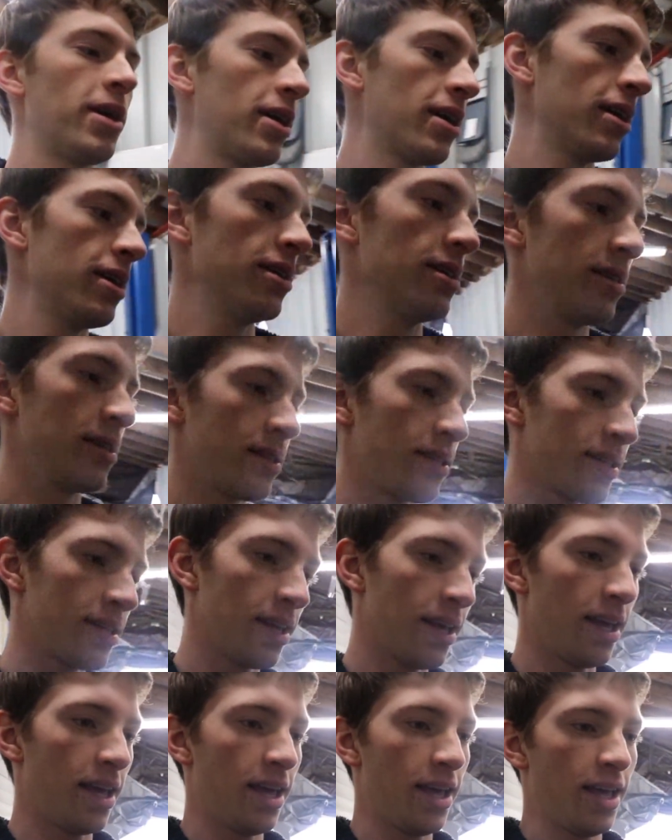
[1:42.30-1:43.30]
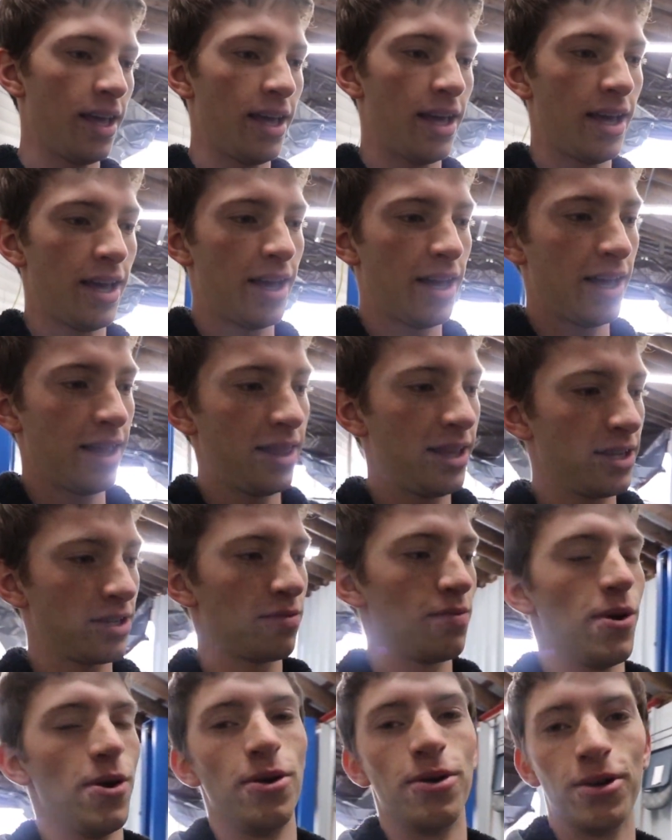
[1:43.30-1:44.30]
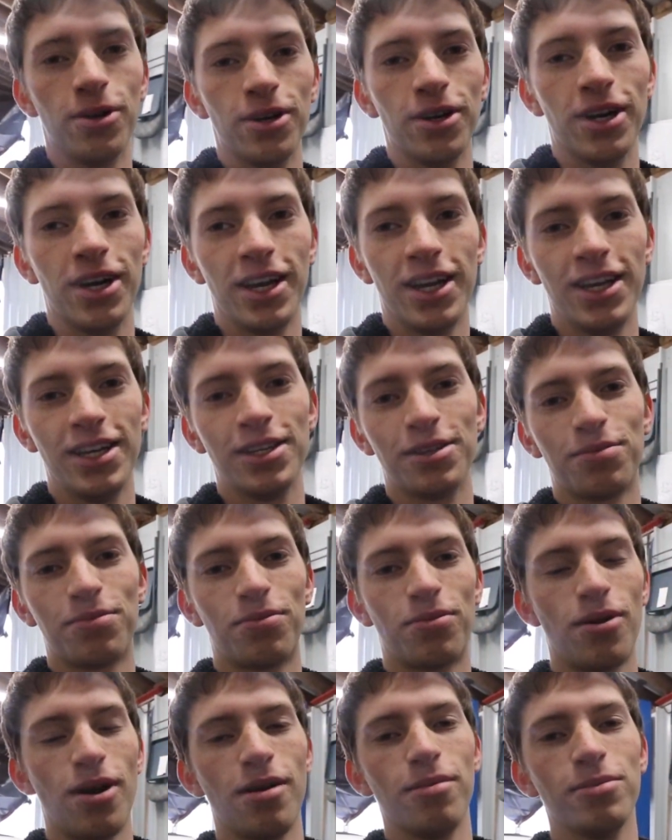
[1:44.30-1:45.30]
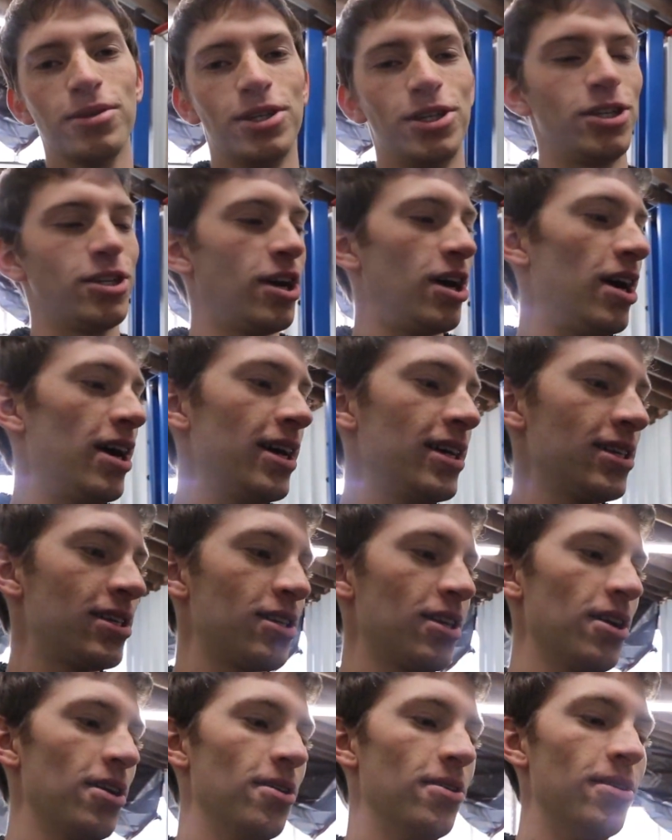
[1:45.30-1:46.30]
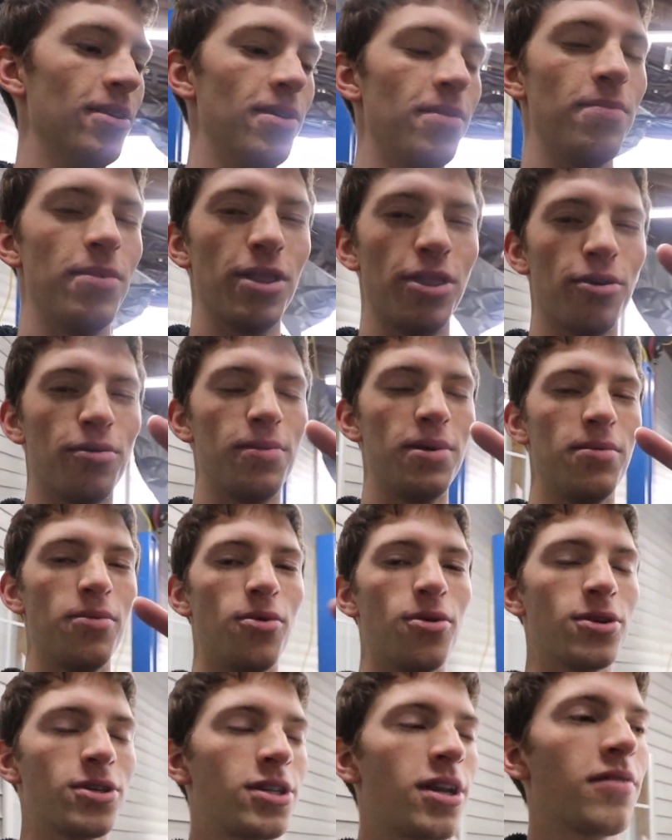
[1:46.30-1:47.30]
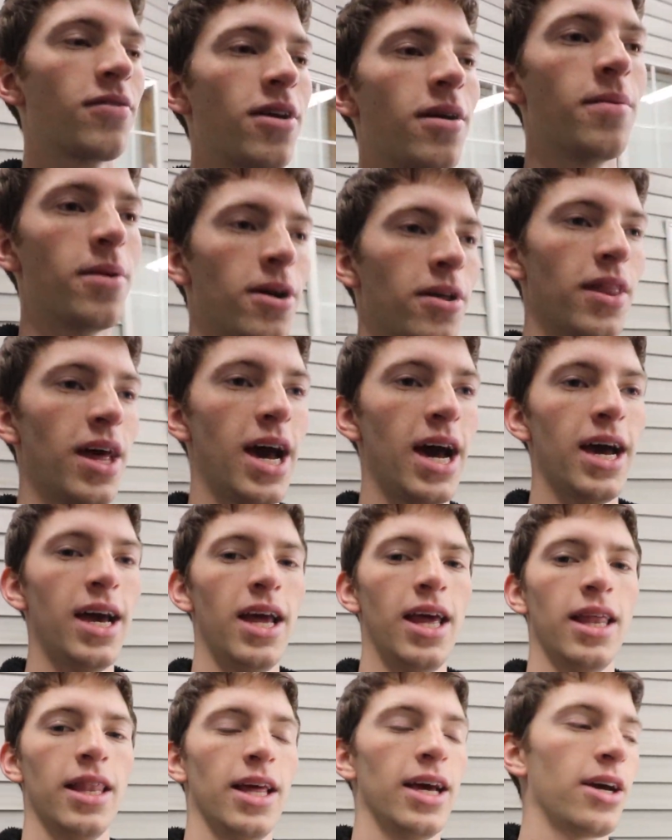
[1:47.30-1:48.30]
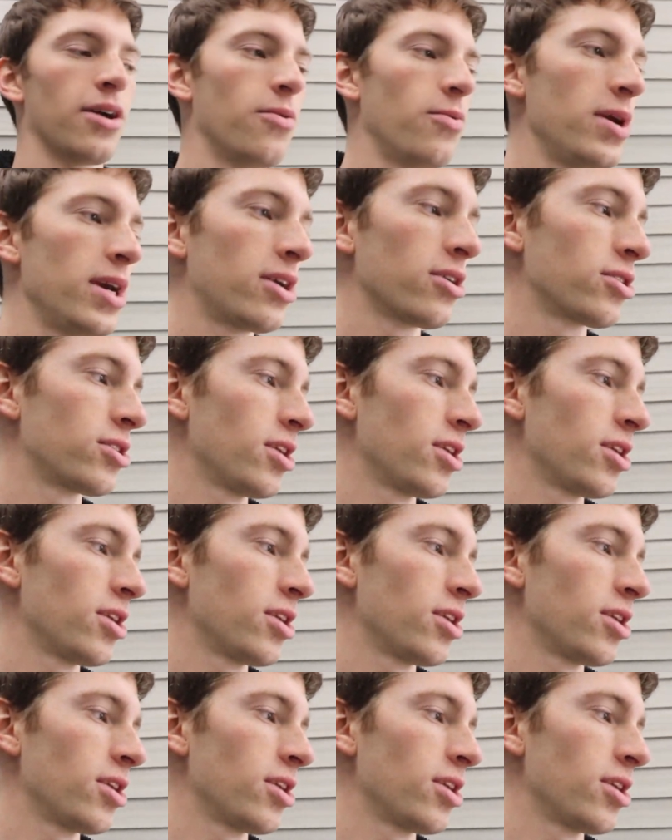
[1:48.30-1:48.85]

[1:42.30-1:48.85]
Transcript: because this motor is probably shot. So, but there'll be more stuff coming on that in like a week or